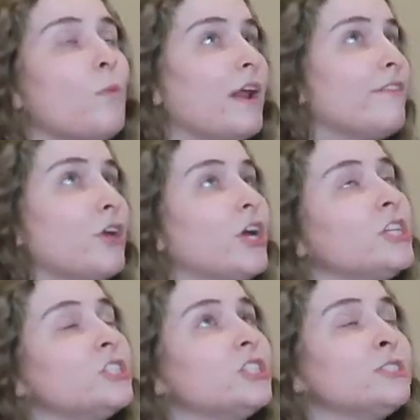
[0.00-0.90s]
Whatever your
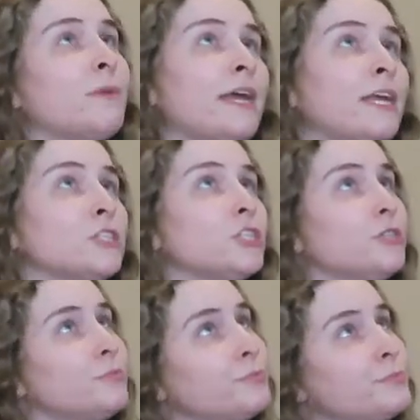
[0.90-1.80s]
answer is my answer.
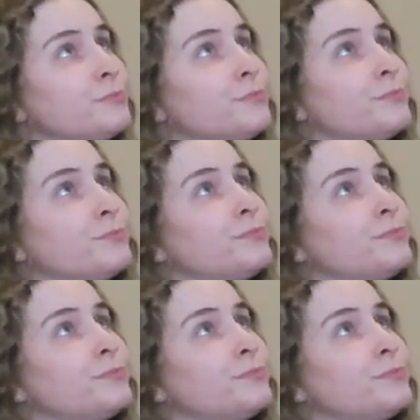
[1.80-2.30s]
No, answer it first,